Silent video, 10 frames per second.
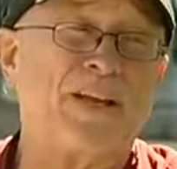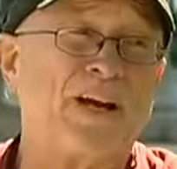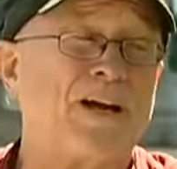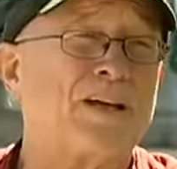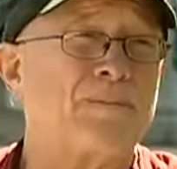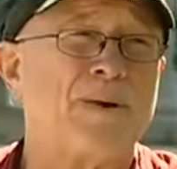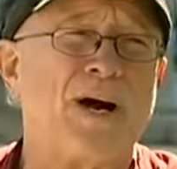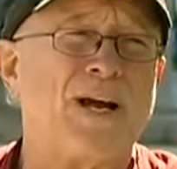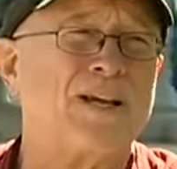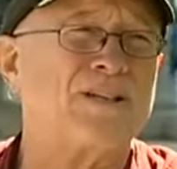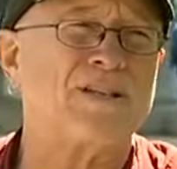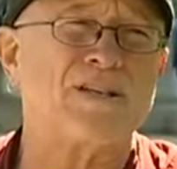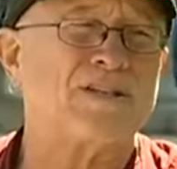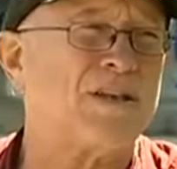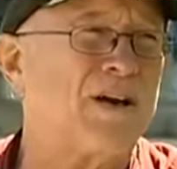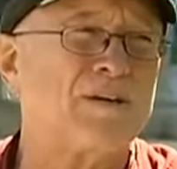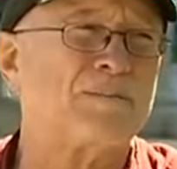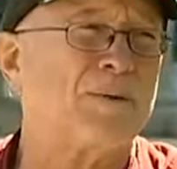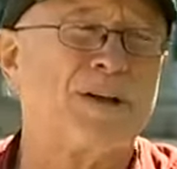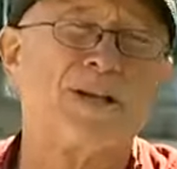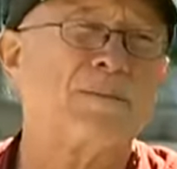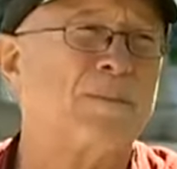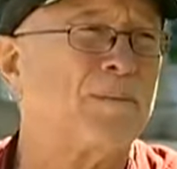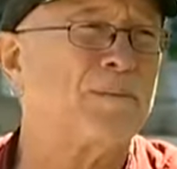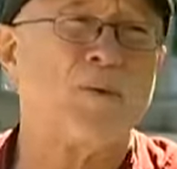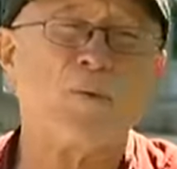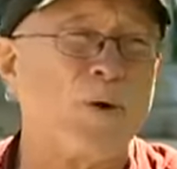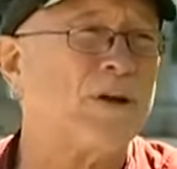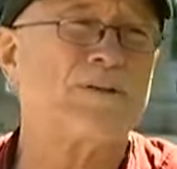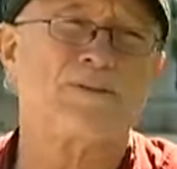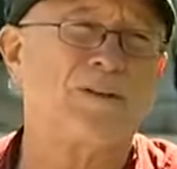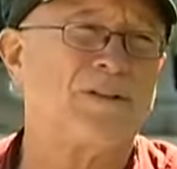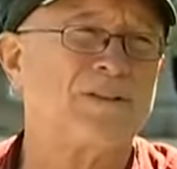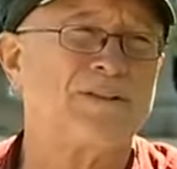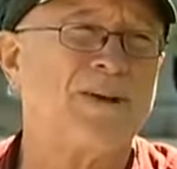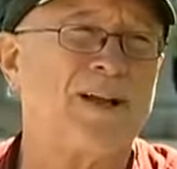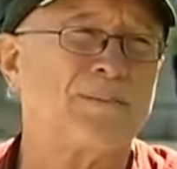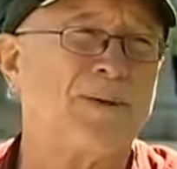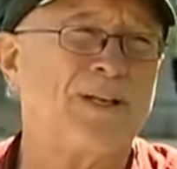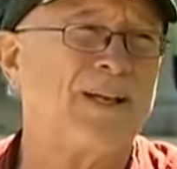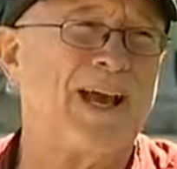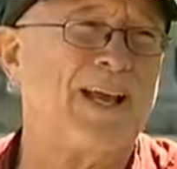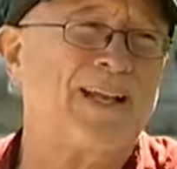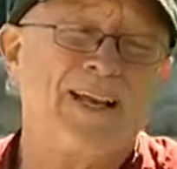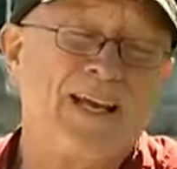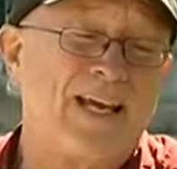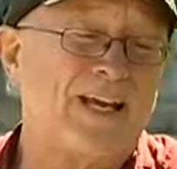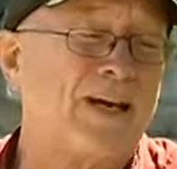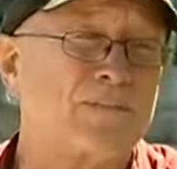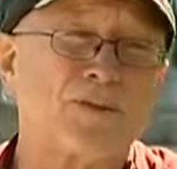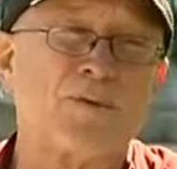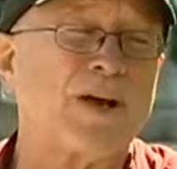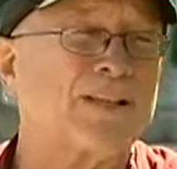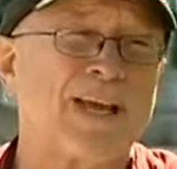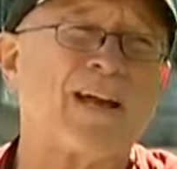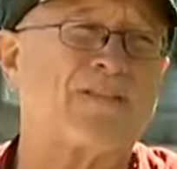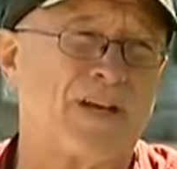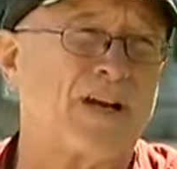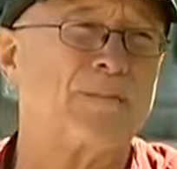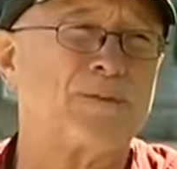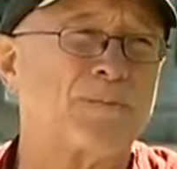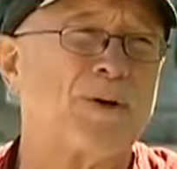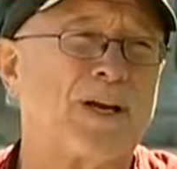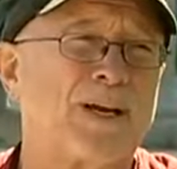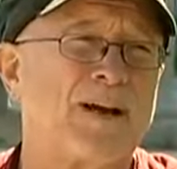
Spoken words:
I think Occupy is this unpredictable but wonderful development, and it comes directly out of the Arab Spring.